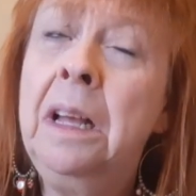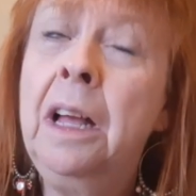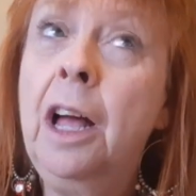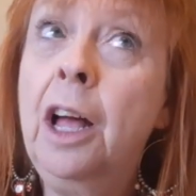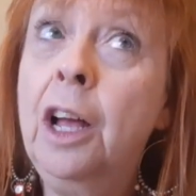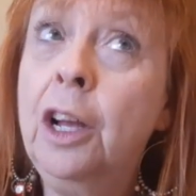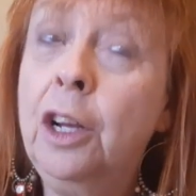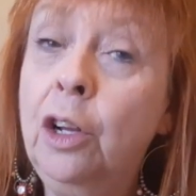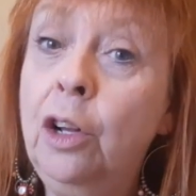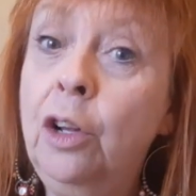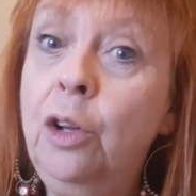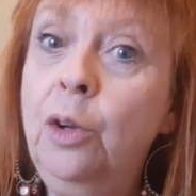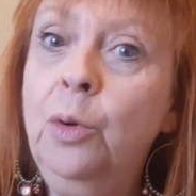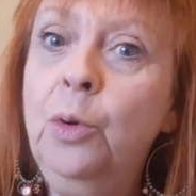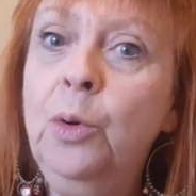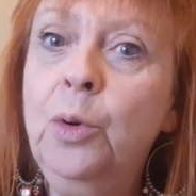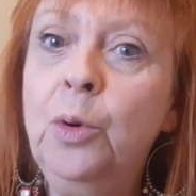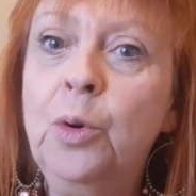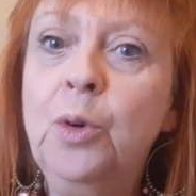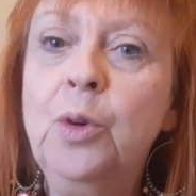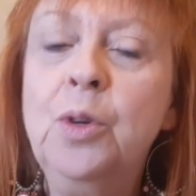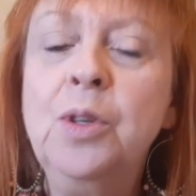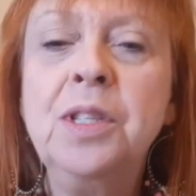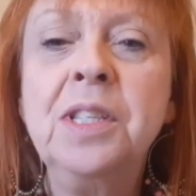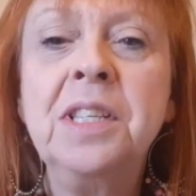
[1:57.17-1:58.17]
A
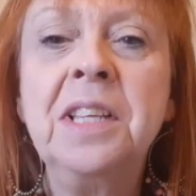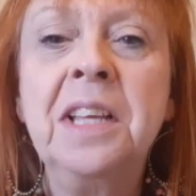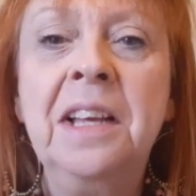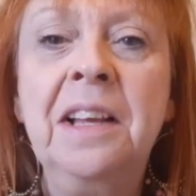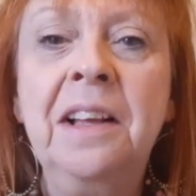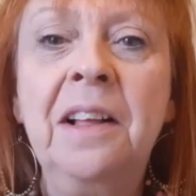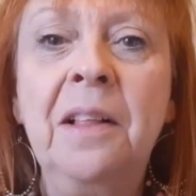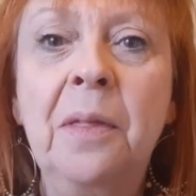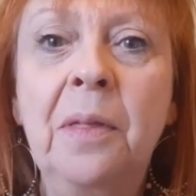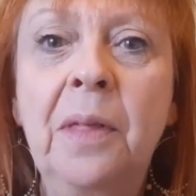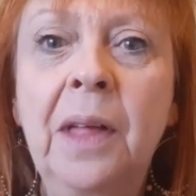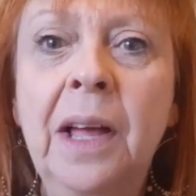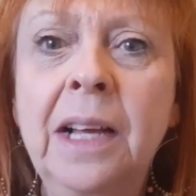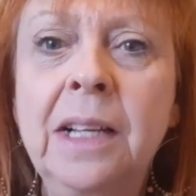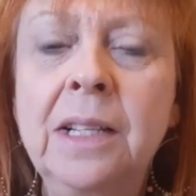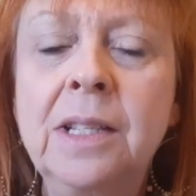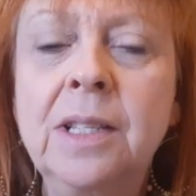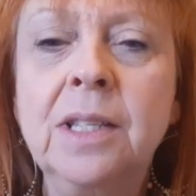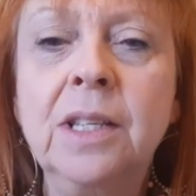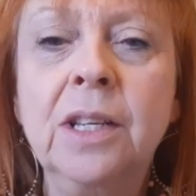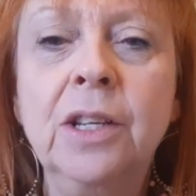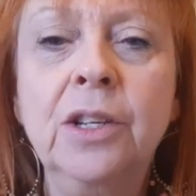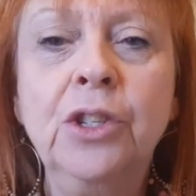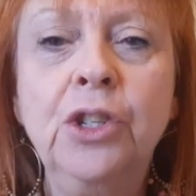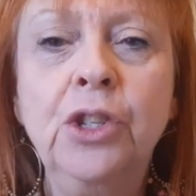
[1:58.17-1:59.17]
clause,
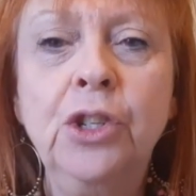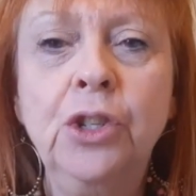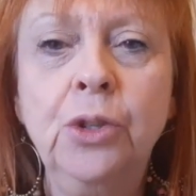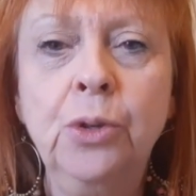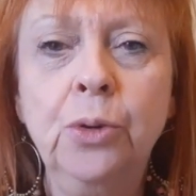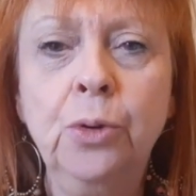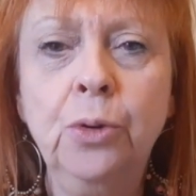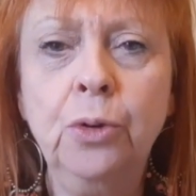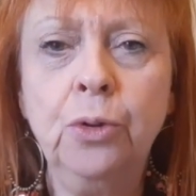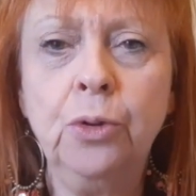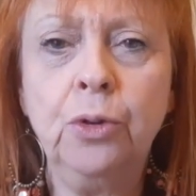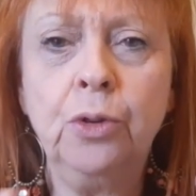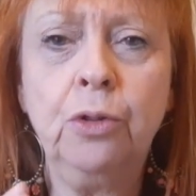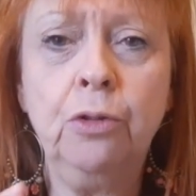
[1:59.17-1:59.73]
that's a short